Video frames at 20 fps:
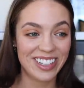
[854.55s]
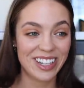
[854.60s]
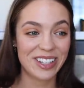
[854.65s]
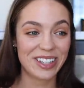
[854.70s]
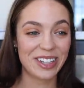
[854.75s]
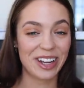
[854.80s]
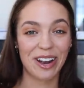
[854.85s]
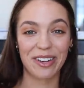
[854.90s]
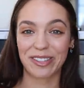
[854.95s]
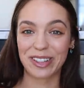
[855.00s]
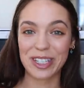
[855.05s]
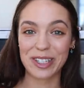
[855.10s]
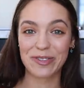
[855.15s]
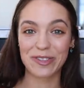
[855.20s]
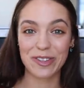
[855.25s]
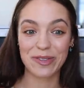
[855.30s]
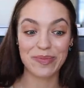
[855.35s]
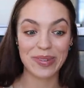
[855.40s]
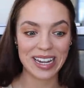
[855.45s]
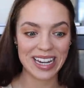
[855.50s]
discoveries
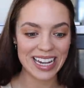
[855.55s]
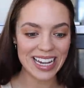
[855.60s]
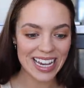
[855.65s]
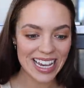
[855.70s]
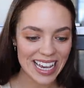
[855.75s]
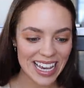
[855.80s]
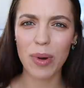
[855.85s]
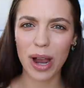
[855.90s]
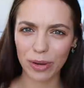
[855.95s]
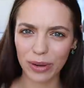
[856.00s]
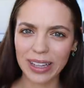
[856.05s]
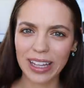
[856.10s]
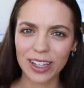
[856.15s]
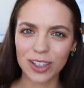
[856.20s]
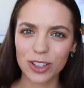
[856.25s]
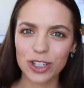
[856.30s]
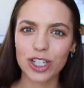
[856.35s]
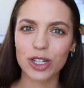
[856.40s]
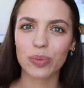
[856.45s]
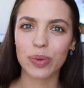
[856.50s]
for me, my
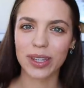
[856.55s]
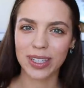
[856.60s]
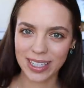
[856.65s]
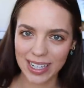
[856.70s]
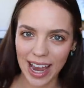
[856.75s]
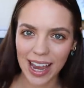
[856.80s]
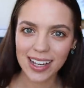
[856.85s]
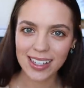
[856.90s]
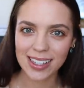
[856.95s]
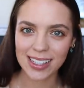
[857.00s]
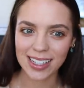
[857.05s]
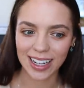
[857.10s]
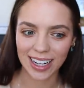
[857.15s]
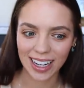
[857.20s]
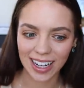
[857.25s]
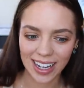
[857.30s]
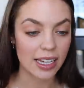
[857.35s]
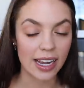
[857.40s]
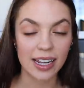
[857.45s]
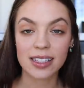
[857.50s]
relationship with
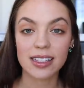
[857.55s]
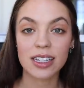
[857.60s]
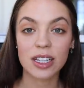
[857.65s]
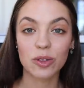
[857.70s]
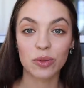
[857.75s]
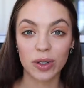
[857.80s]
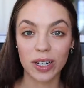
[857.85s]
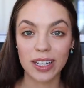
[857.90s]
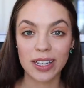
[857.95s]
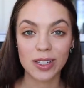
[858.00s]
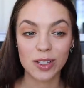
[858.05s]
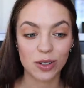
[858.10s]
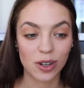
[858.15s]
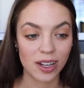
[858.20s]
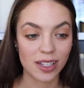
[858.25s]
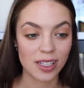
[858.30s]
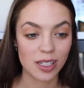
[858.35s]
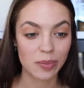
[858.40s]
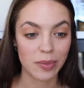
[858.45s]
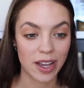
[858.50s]
texting. Texting really
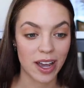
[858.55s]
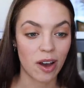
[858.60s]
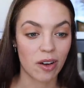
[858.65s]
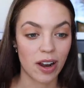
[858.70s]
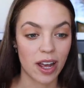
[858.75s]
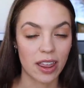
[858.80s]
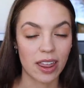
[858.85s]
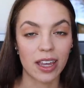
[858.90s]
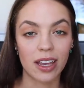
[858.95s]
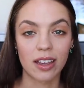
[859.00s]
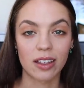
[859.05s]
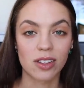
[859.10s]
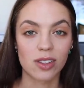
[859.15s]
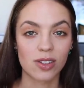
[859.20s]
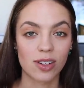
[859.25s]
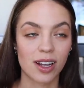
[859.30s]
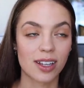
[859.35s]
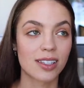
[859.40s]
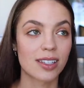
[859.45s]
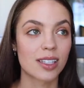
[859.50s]
stresses me out. I think it
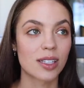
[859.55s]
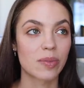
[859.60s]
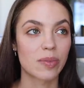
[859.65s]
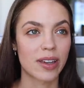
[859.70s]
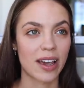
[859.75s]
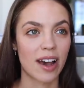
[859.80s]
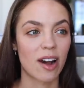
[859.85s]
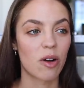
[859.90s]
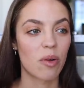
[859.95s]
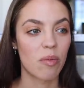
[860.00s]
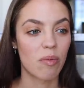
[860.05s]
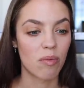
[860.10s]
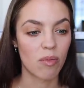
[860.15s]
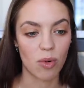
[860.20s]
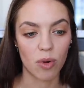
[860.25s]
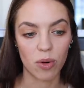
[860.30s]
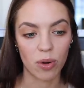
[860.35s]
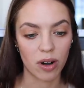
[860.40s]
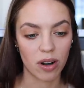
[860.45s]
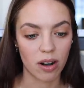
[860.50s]
stresses me out
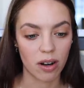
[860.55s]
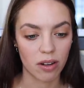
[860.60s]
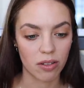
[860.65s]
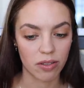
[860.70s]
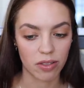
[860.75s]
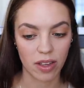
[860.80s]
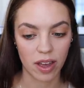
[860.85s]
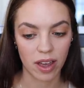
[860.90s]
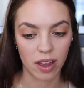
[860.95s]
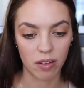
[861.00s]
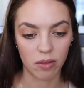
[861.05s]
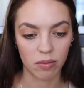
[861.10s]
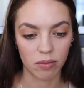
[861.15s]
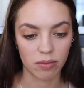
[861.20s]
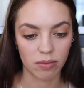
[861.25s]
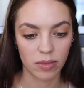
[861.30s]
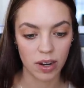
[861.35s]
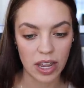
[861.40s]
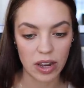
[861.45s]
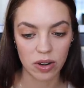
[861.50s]
more
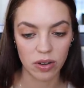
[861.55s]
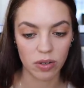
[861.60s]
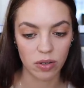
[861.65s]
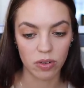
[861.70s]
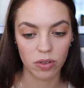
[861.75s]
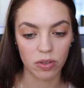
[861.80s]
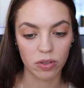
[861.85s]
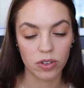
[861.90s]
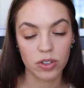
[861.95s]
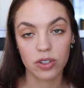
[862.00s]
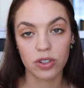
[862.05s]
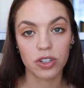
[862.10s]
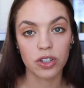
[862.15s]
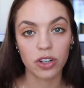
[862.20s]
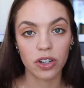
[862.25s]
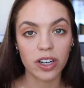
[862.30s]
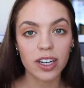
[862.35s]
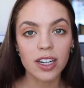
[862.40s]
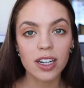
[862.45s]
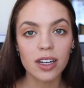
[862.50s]
than it
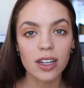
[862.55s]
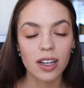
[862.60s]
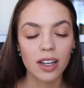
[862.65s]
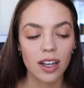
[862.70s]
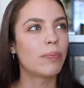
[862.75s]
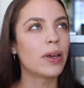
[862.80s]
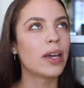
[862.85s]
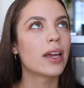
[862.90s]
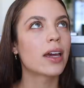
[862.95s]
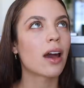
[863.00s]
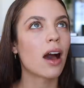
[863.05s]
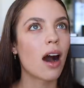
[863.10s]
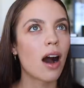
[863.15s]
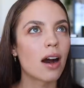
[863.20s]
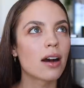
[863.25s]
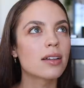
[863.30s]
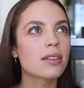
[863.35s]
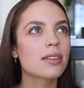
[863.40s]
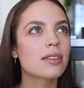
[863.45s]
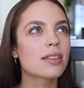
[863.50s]
should
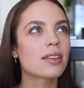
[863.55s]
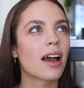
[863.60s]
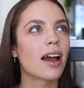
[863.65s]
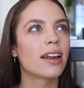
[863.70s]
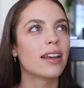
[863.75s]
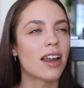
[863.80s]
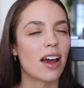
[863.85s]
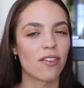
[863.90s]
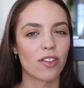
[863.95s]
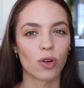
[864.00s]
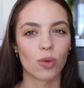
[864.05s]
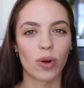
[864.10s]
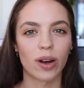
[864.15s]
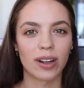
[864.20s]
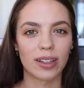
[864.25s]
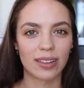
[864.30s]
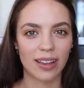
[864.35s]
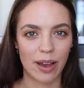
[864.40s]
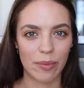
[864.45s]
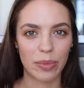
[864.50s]
because I never
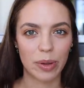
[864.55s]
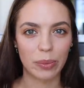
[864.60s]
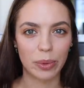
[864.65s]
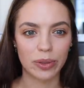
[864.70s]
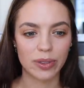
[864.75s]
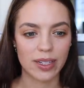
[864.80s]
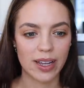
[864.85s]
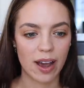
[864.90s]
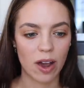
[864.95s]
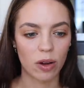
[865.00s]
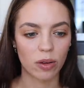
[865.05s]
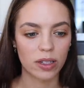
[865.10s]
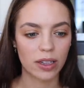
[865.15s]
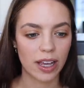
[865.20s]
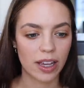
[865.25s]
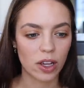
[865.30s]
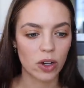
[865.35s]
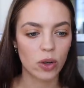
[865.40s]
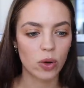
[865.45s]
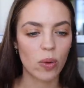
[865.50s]
want to let people down.
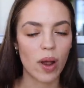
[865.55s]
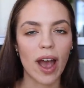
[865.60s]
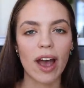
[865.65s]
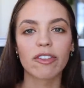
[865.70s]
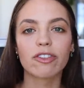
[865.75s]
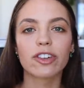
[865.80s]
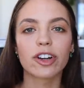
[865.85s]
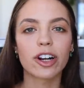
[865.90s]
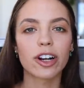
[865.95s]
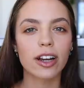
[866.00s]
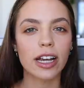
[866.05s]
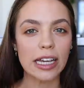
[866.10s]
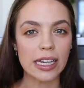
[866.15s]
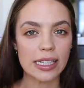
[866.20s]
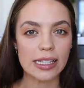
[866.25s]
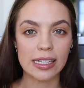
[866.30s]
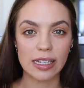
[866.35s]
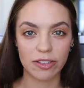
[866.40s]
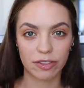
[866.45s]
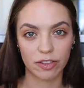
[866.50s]
Like, whoever
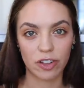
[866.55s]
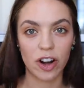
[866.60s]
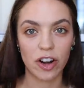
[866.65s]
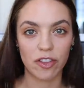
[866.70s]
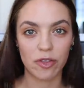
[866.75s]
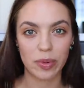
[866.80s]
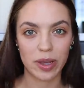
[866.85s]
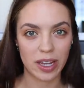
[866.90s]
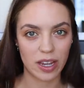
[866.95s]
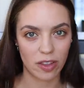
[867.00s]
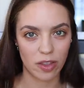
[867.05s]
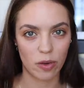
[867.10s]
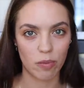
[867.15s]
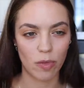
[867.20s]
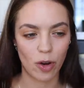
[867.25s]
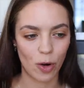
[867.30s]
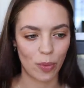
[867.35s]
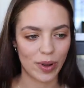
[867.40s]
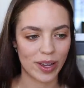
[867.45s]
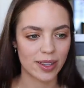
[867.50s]
is in front of me in the
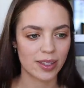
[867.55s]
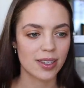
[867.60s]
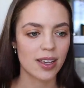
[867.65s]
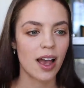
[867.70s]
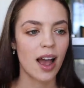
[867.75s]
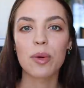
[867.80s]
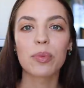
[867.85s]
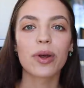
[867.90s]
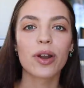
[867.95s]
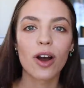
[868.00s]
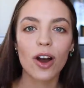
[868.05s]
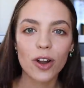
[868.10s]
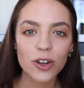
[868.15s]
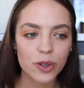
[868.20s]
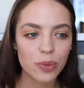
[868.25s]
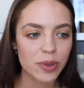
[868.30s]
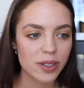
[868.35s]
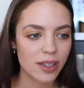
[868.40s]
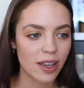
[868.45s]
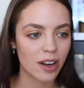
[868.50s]
moment, I put
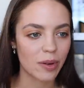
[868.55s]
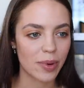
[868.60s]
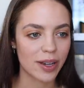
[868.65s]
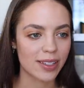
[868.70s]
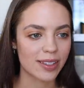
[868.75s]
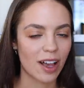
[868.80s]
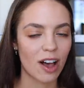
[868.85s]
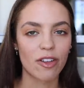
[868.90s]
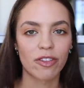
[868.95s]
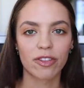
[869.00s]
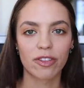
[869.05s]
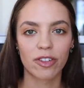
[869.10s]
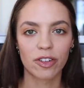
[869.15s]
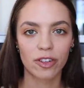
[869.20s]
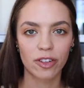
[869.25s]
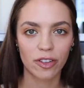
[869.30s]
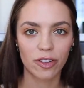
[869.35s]
100% of myself